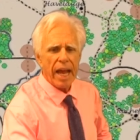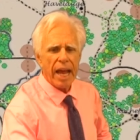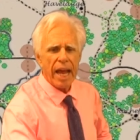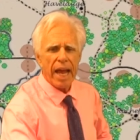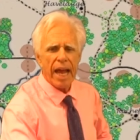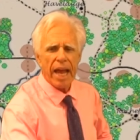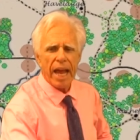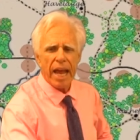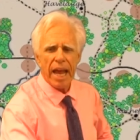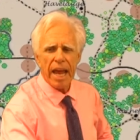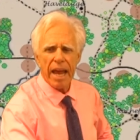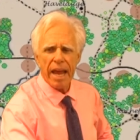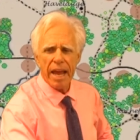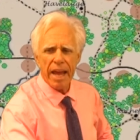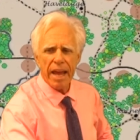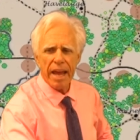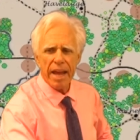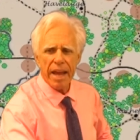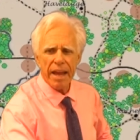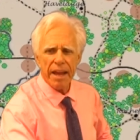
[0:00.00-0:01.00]

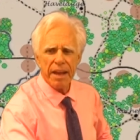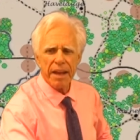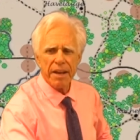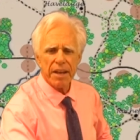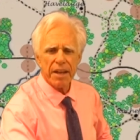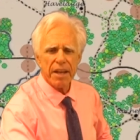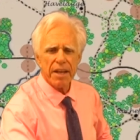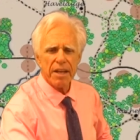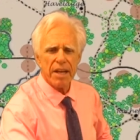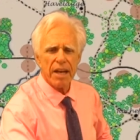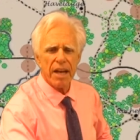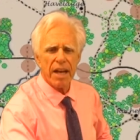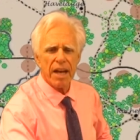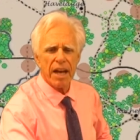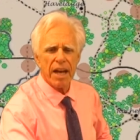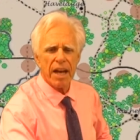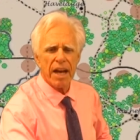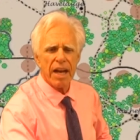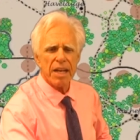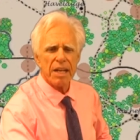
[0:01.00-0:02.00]
And
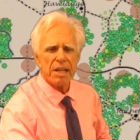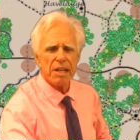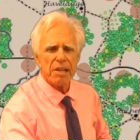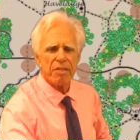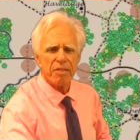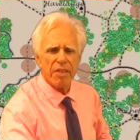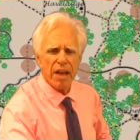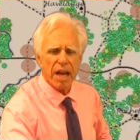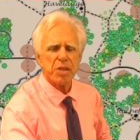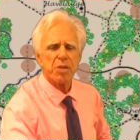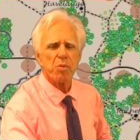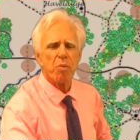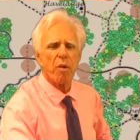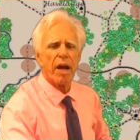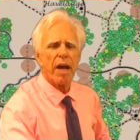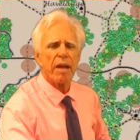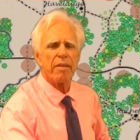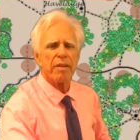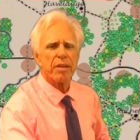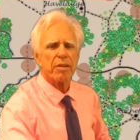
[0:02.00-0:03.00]
that's
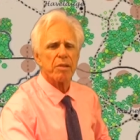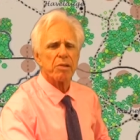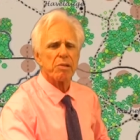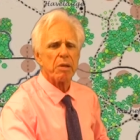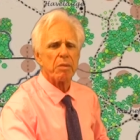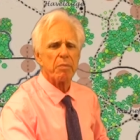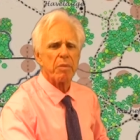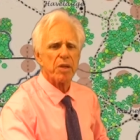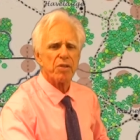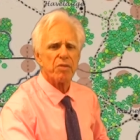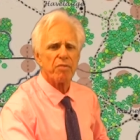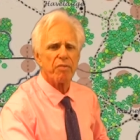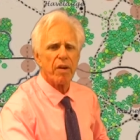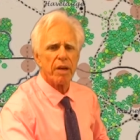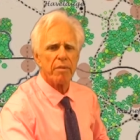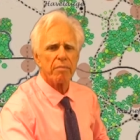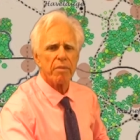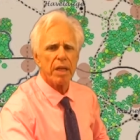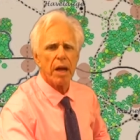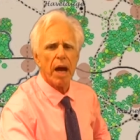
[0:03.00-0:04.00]
why I think they're so much
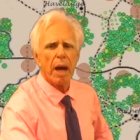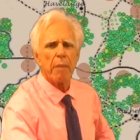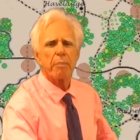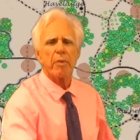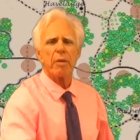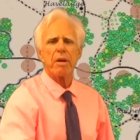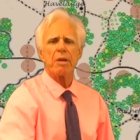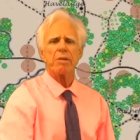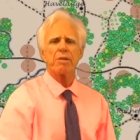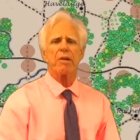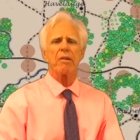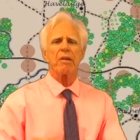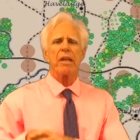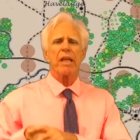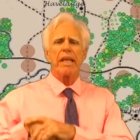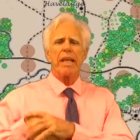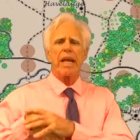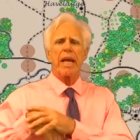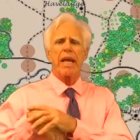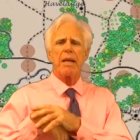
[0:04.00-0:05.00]
fun. In operational
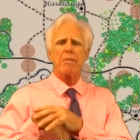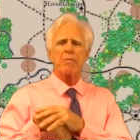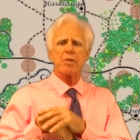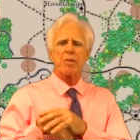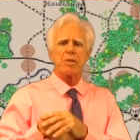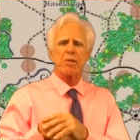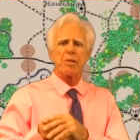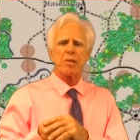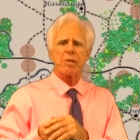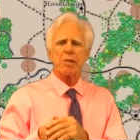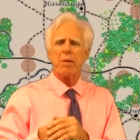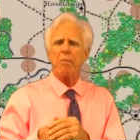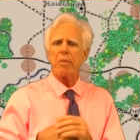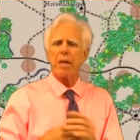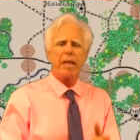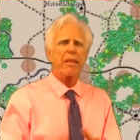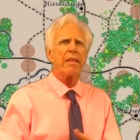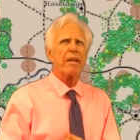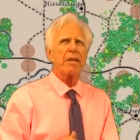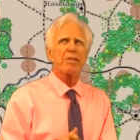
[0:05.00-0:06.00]
games, there's so
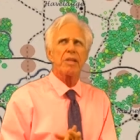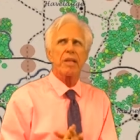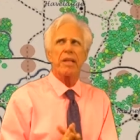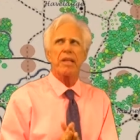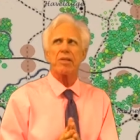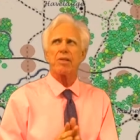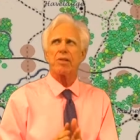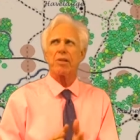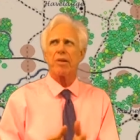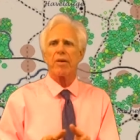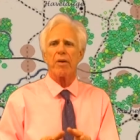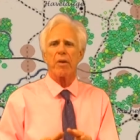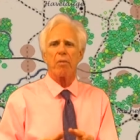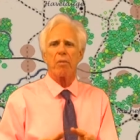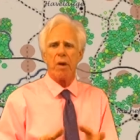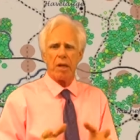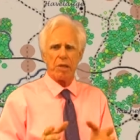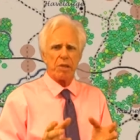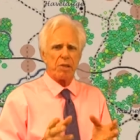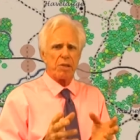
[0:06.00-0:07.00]
many things to consider at
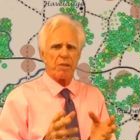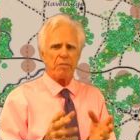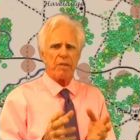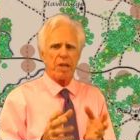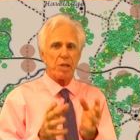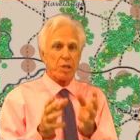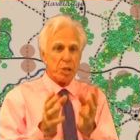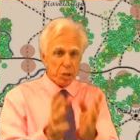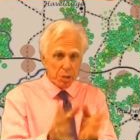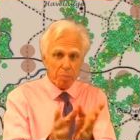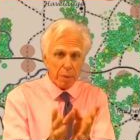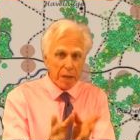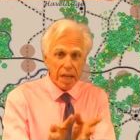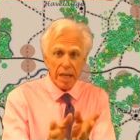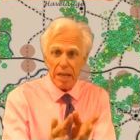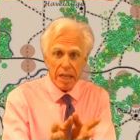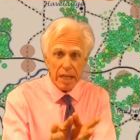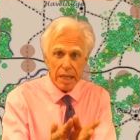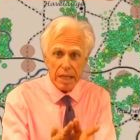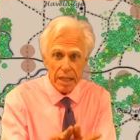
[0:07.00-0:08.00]
once. You've got
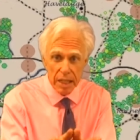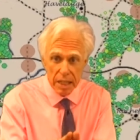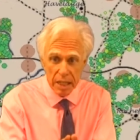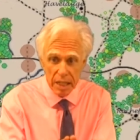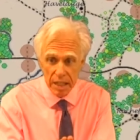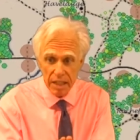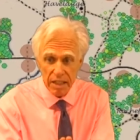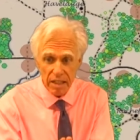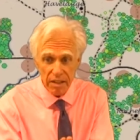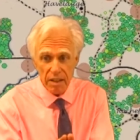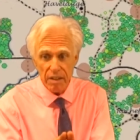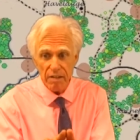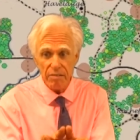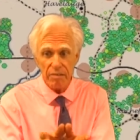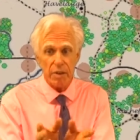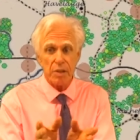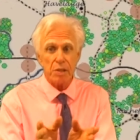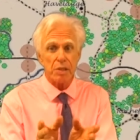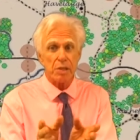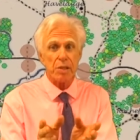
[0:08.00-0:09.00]
speed
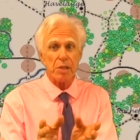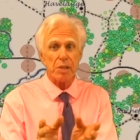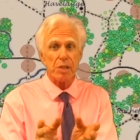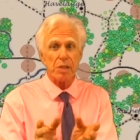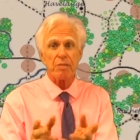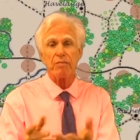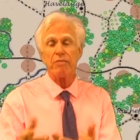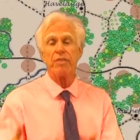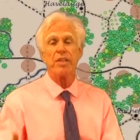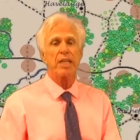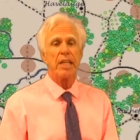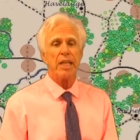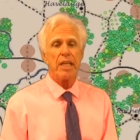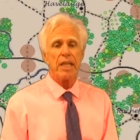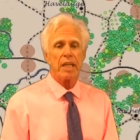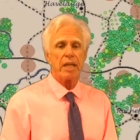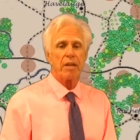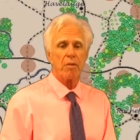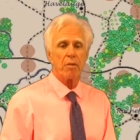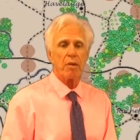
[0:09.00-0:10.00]
versus
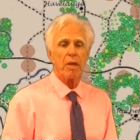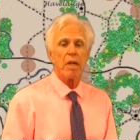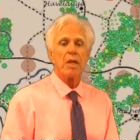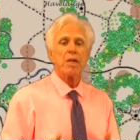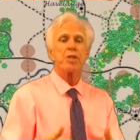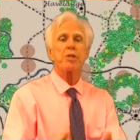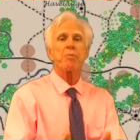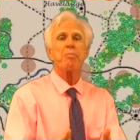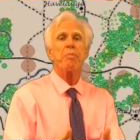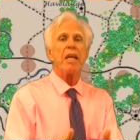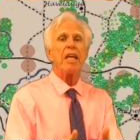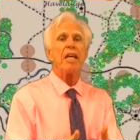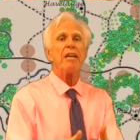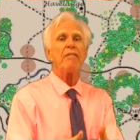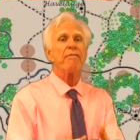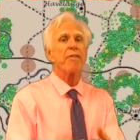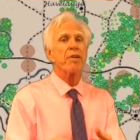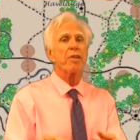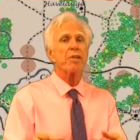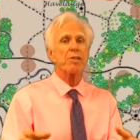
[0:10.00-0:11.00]
fatigue, or
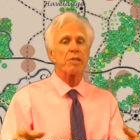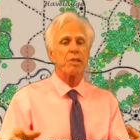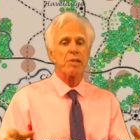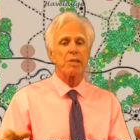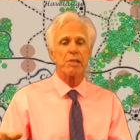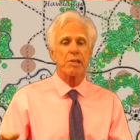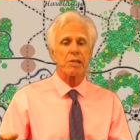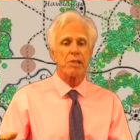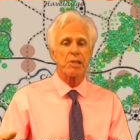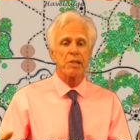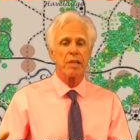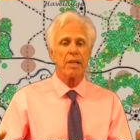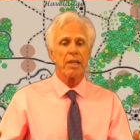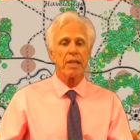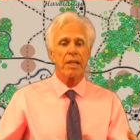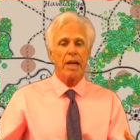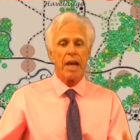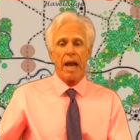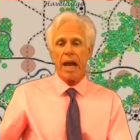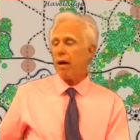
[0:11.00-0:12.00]
speed versus
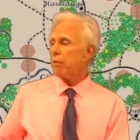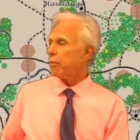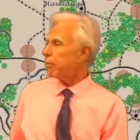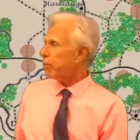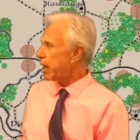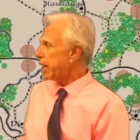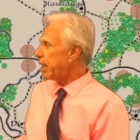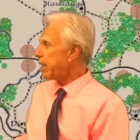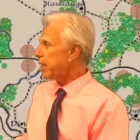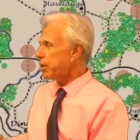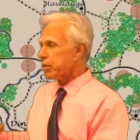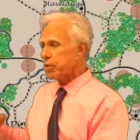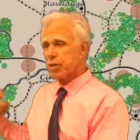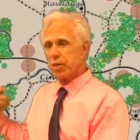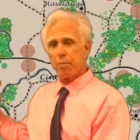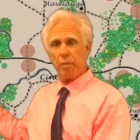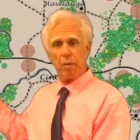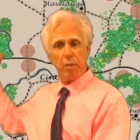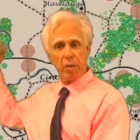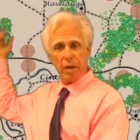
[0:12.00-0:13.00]
outrunning your
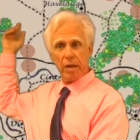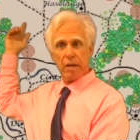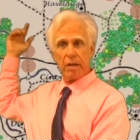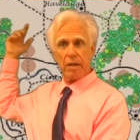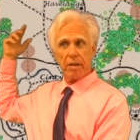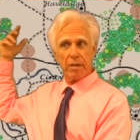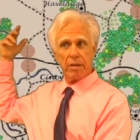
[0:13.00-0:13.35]
support.